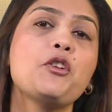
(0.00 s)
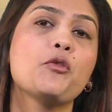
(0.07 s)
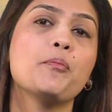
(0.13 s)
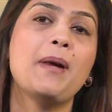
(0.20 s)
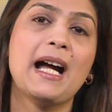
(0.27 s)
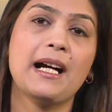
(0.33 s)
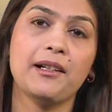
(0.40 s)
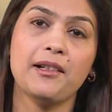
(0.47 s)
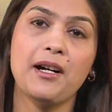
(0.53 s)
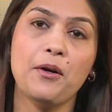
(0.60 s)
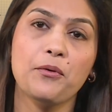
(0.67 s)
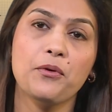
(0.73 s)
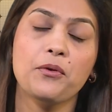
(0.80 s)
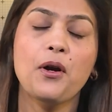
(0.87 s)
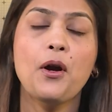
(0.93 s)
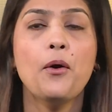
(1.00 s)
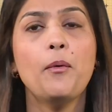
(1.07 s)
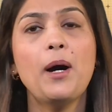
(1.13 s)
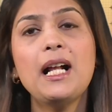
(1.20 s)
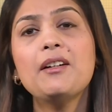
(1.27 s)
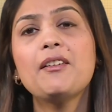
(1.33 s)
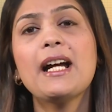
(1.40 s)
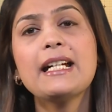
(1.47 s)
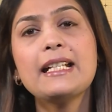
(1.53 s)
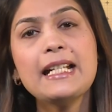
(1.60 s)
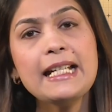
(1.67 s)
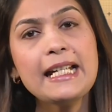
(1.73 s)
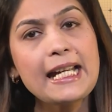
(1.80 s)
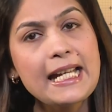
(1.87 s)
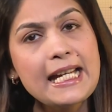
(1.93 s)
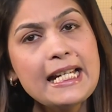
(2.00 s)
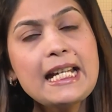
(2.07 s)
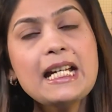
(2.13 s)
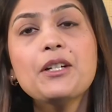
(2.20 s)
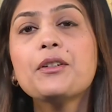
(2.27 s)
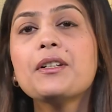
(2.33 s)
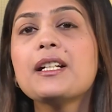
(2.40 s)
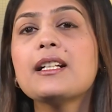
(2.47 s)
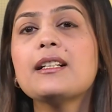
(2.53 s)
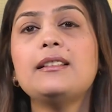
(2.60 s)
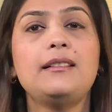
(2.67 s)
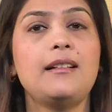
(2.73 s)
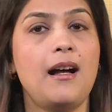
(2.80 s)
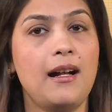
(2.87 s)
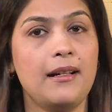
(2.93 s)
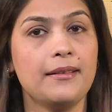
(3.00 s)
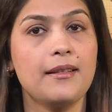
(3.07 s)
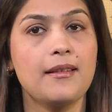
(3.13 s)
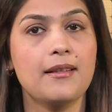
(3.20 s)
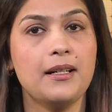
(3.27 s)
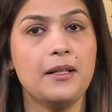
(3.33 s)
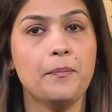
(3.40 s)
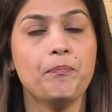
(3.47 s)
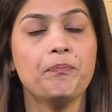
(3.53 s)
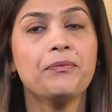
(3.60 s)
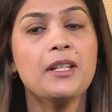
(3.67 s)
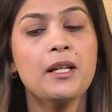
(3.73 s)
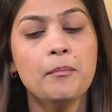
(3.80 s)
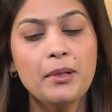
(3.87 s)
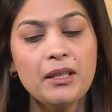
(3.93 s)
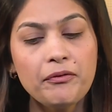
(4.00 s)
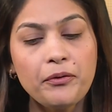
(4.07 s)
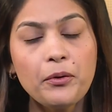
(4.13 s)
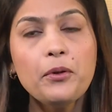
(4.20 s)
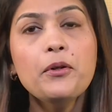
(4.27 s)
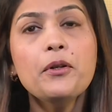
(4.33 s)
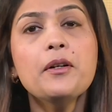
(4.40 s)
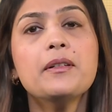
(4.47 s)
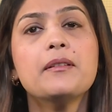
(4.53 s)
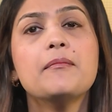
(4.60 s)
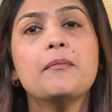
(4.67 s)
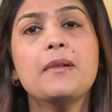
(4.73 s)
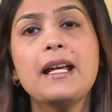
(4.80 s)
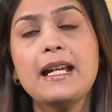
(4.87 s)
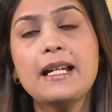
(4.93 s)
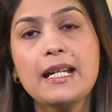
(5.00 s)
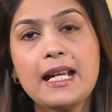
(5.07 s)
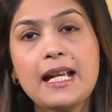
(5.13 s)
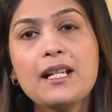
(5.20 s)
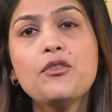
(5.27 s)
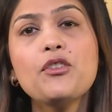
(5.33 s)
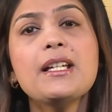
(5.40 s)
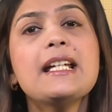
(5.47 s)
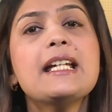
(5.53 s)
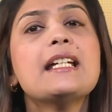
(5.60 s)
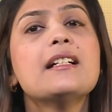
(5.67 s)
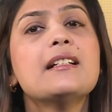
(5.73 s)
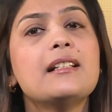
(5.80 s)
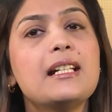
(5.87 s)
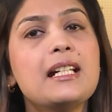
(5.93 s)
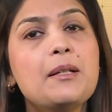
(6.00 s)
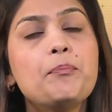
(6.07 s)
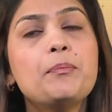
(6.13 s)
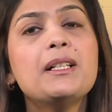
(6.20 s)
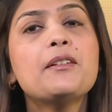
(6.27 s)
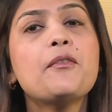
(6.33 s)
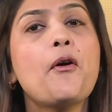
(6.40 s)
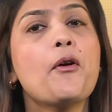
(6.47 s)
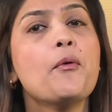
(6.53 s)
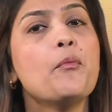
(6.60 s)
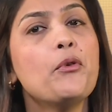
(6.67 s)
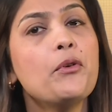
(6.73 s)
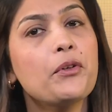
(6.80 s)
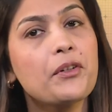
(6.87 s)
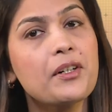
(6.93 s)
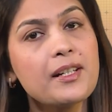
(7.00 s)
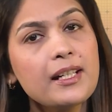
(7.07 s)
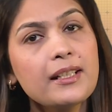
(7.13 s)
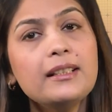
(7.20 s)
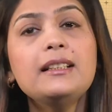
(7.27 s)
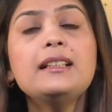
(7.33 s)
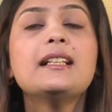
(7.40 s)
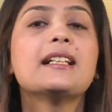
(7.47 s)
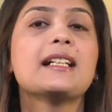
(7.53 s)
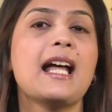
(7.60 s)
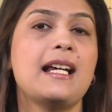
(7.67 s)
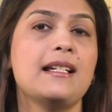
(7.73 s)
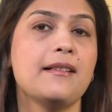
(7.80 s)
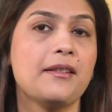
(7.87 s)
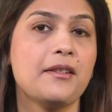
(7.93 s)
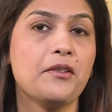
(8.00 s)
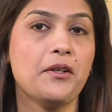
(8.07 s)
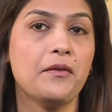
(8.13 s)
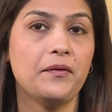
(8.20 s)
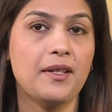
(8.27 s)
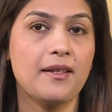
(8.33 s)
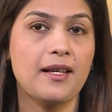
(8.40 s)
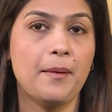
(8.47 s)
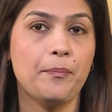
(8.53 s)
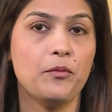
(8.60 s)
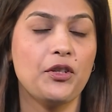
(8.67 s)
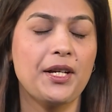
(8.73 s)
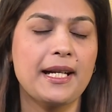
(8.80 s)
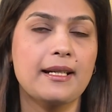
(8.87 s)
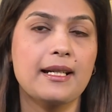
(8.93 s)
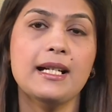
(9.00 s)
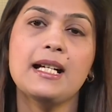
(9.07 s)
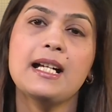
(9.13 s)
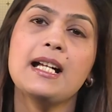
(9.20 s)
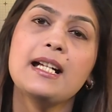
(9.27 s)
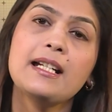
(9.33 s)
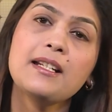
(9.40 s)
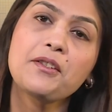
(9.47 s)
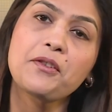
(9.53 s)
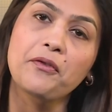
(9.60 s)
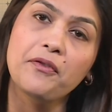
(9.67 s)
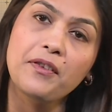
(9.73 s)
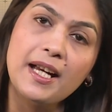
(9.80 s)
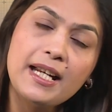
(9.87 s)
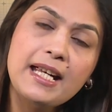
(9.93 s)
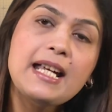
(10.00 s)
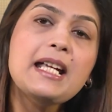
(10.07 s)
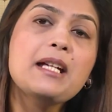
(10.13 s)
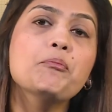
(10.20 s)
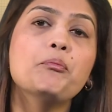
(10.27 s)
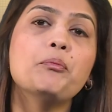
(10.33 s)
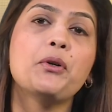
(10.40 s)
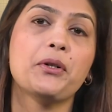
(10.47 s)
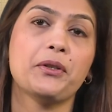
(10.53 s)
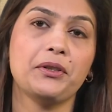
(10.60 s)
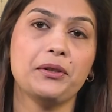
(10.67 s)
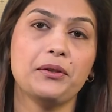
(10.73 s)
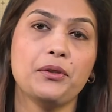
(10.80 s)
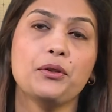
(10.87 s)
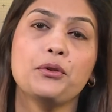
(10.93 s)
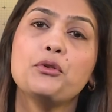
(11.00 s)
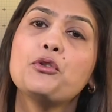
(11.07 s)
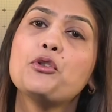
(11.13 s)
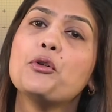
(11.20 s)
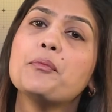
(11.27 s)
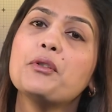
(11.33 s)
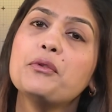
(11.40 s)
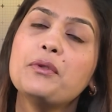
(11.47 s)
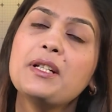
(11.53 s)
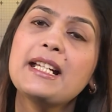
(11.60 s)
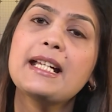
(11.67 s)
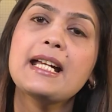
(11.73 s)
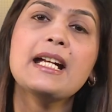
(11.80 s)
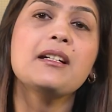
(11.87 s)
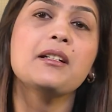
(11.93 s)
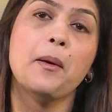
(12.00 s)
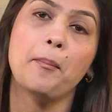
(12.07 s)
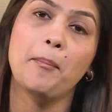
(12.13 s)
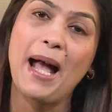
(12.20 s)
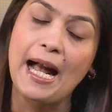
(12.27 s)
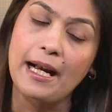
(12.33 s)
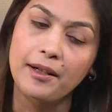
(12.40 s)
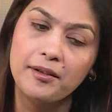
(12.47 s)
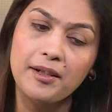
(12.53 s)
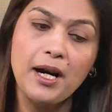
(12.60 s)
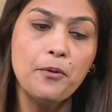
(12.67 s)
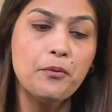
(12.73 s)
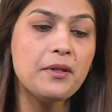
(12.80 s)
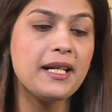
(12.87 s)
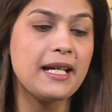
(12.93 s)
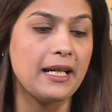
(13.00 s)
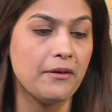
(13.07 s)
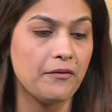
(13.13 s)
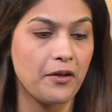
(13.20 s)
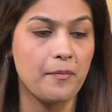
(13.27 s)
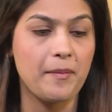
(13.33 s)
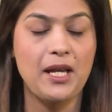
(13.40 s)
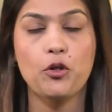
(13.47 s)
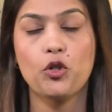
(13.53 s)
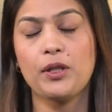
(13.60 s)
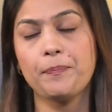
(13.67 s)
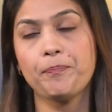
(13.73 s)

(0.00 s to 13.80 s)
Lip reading: background. While writing any critical answer, before engaging in a deeper or more critical analysis of the subject, it is very important to communicate background information.